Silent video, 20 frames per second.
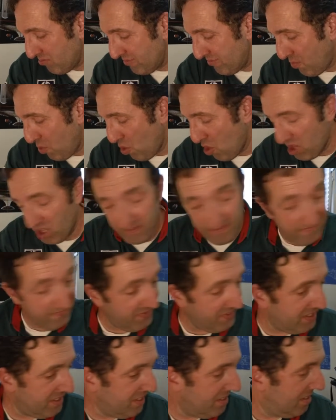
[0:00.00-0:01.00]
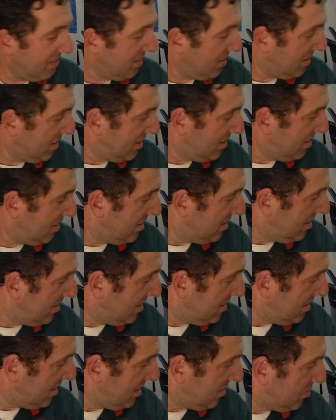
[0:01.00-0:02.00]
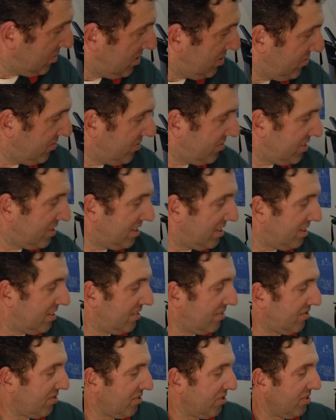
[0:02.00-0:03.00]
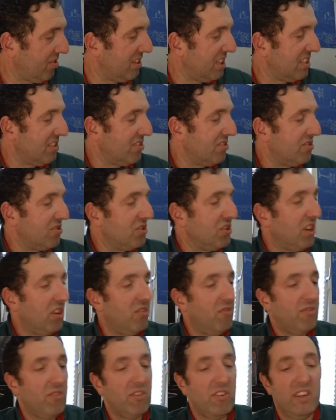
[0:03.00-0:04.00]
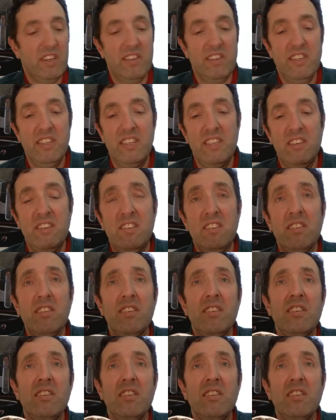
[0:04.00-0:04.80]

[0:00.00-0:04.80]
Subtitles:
4, and we've got this to show for at the end.